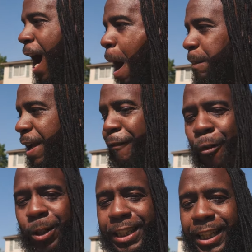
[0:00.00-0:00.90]
I'm like
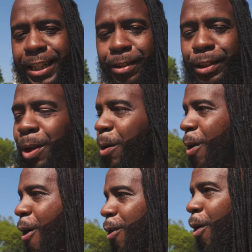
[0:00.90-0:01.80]
14 years
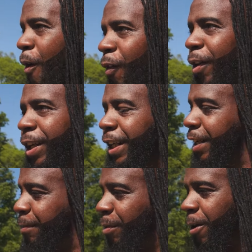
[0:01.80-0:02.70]
old all over
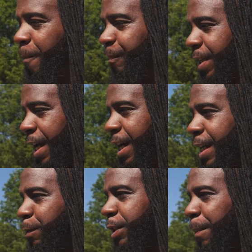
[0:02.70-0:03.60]
again, bro. Uh,
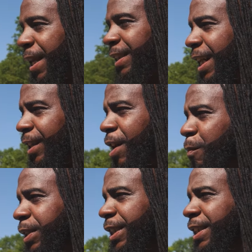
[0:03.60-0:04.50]
it was amazing. I
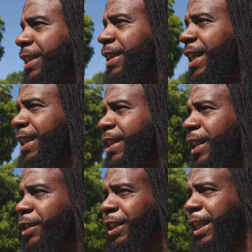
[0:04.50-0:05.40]
love when Disney says,
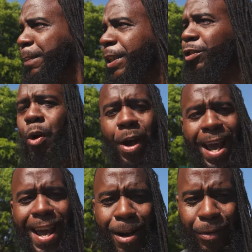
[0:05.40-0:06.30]
uh, skip intro.
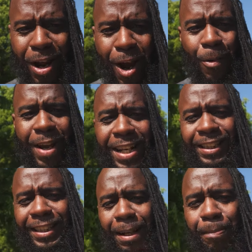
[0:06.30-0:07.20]
Hell no, we ain't
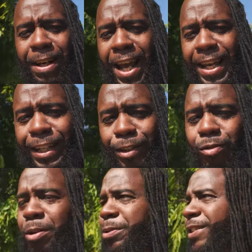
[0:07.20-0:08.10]
skipping that
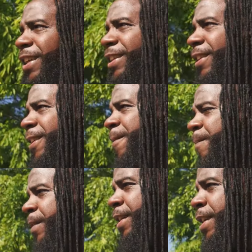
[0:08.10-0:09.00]
intro, son.
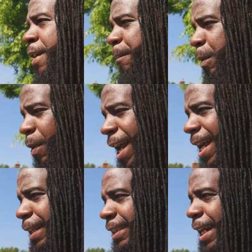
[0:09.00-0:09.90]
But what I
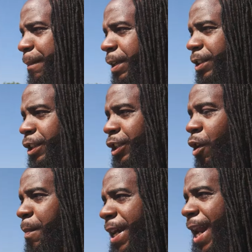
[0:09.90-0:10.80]
gotta say about the
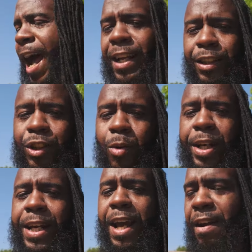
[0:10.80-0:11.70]
show, man, I
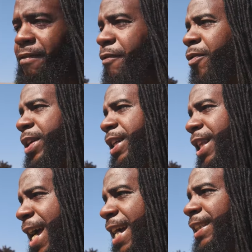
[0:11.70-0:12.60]
enjoyed every
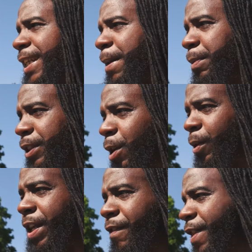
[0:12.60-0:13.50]
last
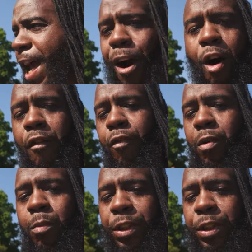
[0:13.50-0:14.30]
episode. Even that off one